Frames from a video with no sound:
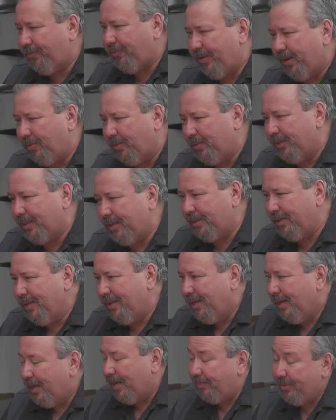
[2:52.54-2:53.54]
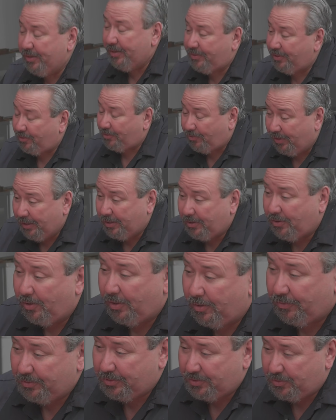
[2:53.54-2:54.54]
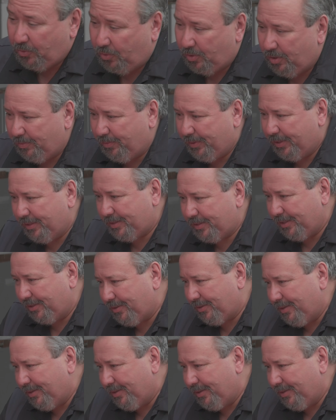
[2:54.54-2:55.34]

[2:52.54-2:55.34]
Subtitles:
he wants. I mean, it's a great car to restore, but it's a